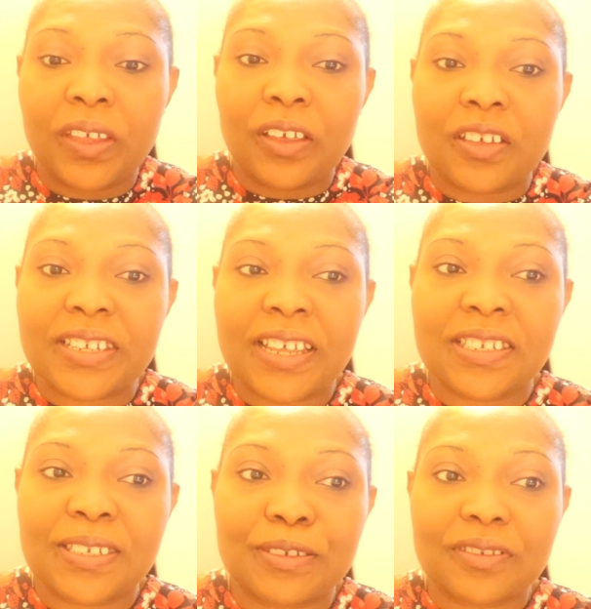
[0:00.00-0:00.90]
Because as a
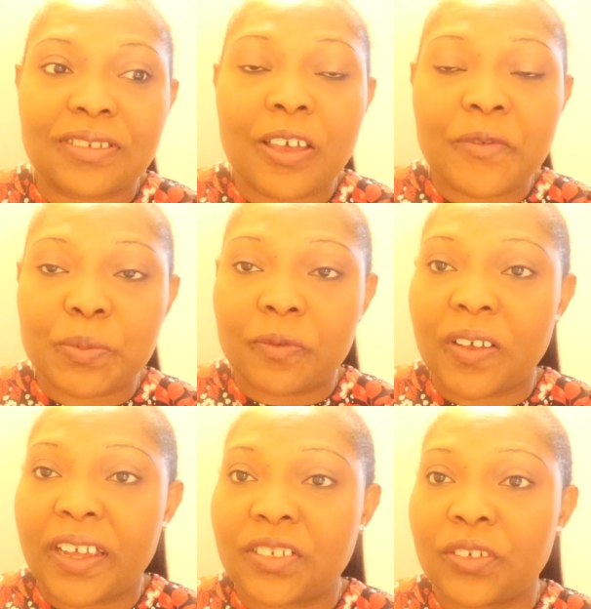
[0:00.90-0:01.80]
service
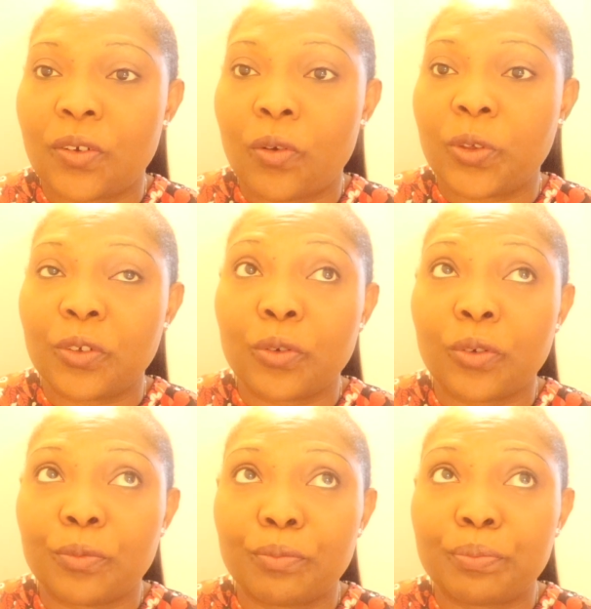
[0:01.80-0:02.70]
provider, or
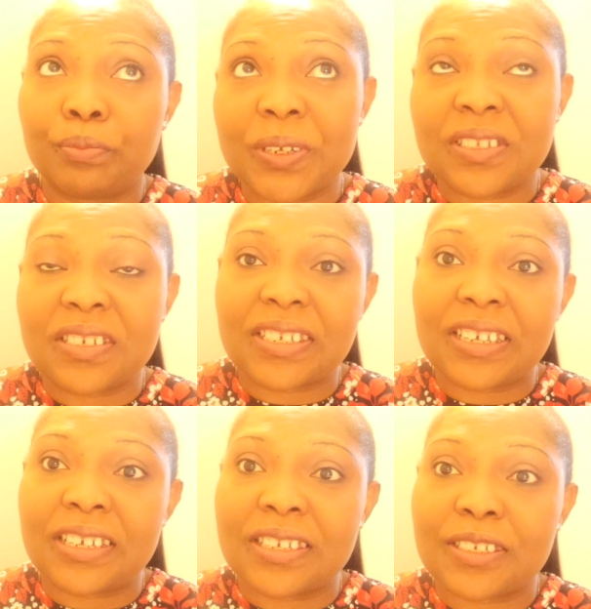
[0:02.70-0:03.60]
your business
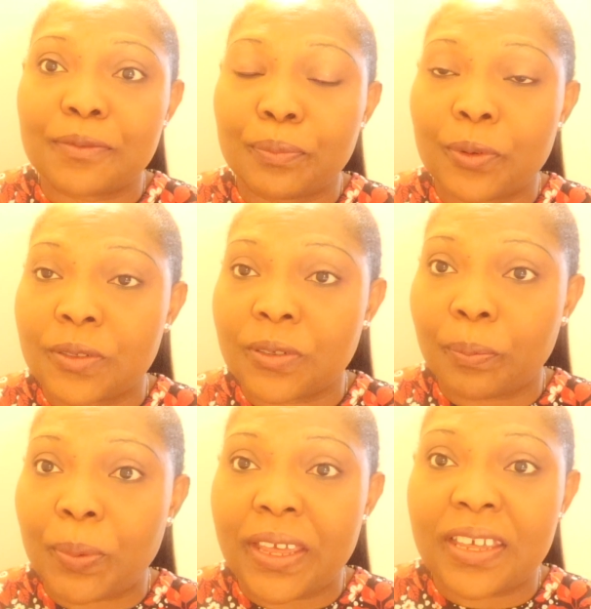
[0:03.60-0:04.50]
is
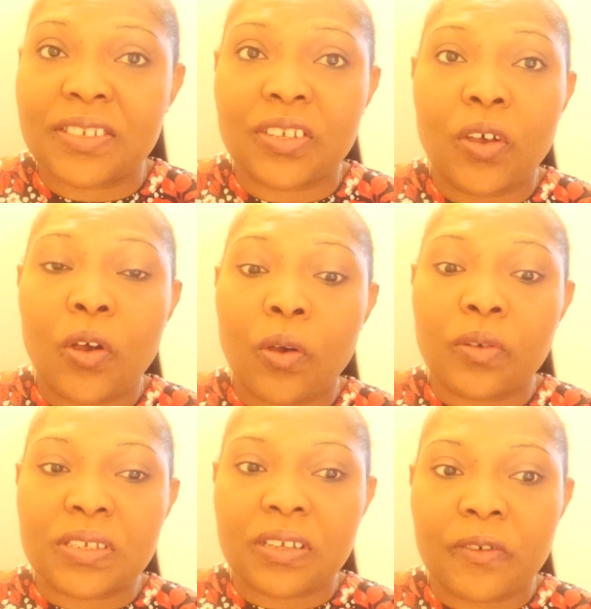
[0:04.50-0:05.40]
product based
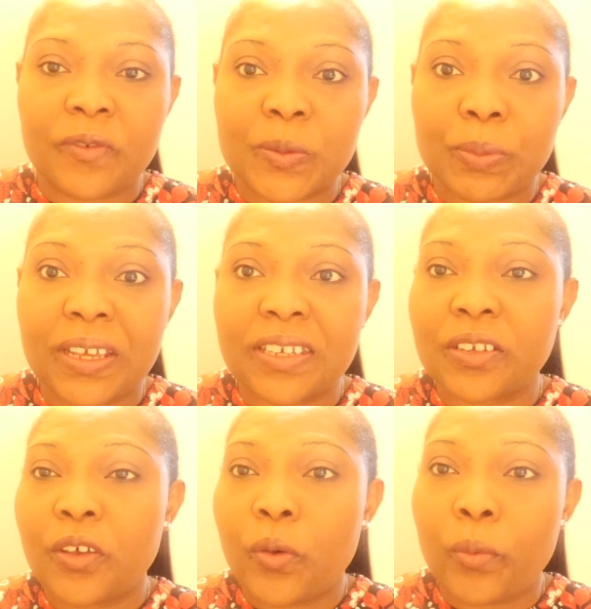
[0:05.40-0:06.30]
or service
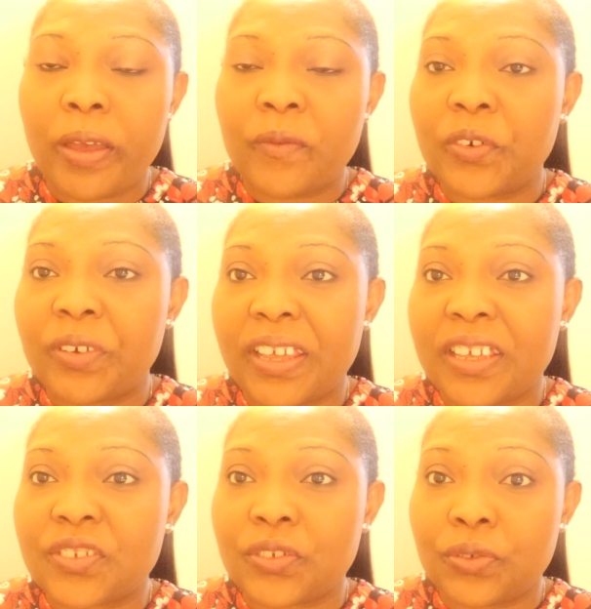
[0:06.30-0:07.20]
based, whatever it
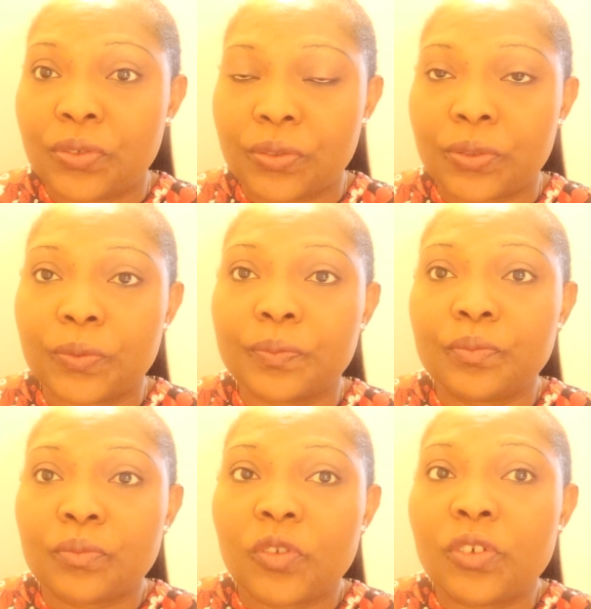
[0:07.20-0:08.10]
is you do,
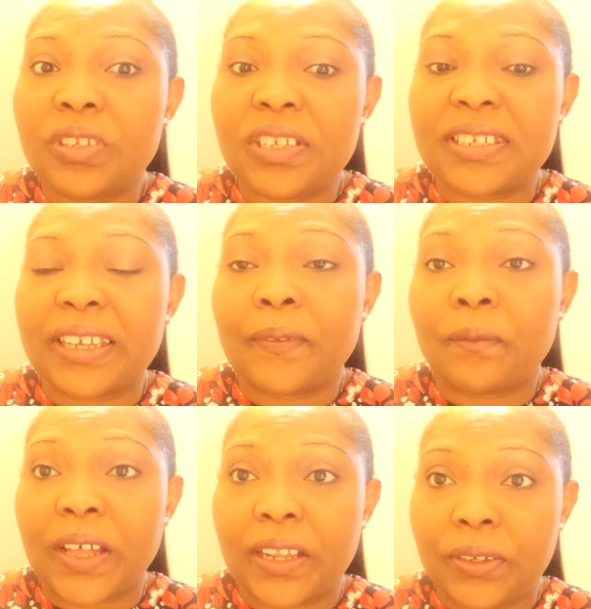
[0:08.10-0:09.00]
you need to give
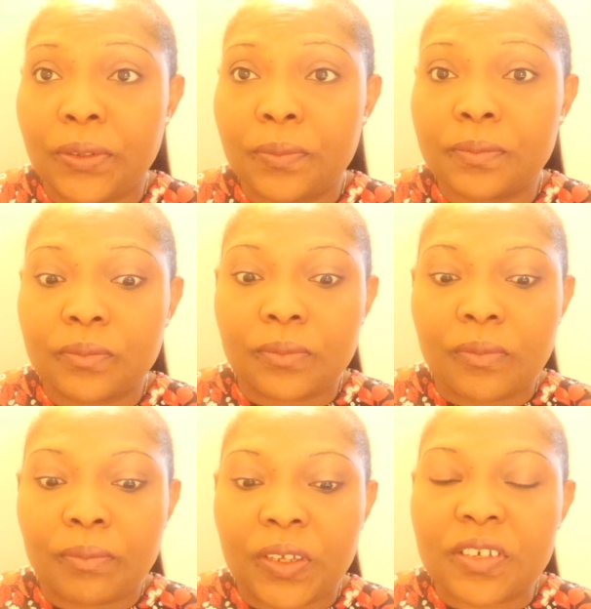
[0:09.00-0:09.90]
value,
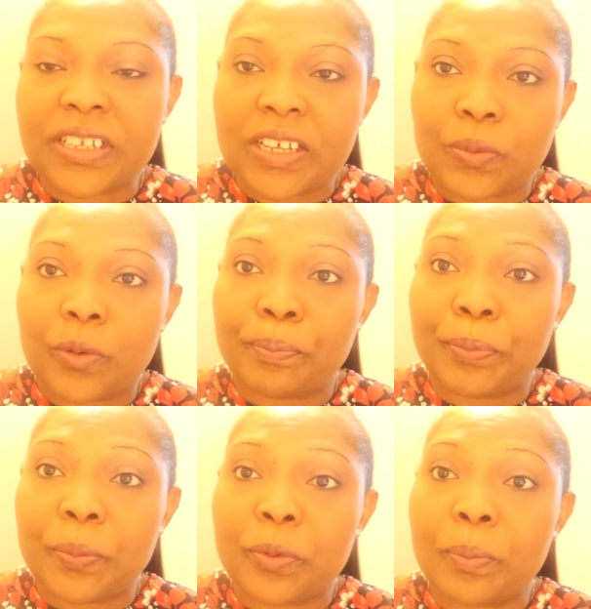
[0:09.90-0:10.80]
because that's what
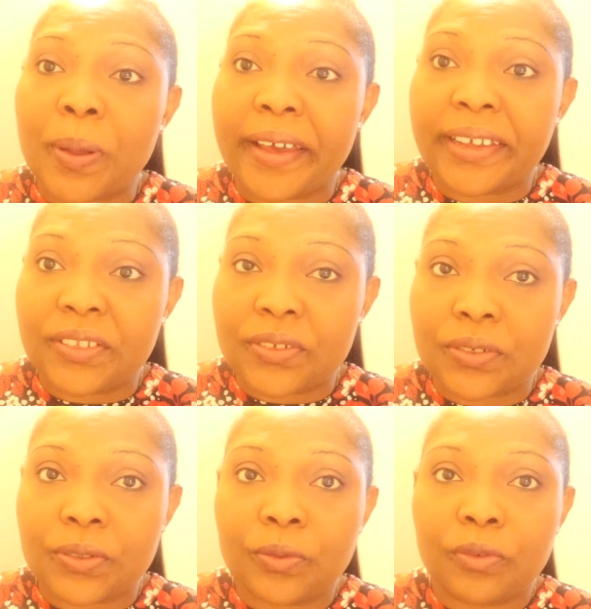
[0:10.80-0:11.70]
people buy
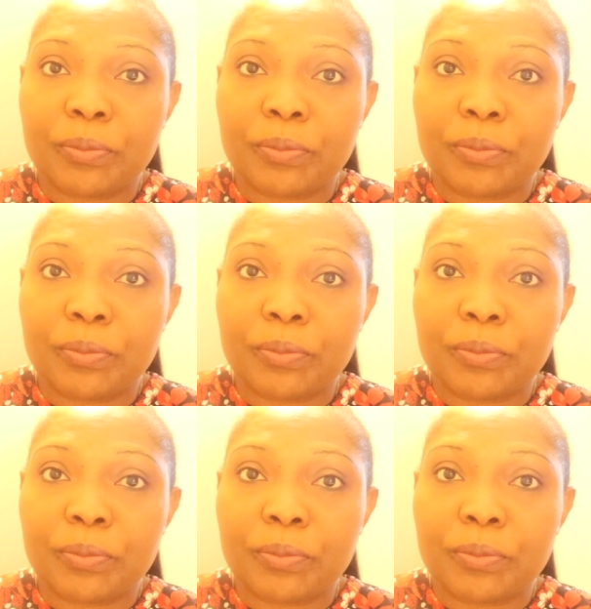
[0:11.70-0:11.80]
into.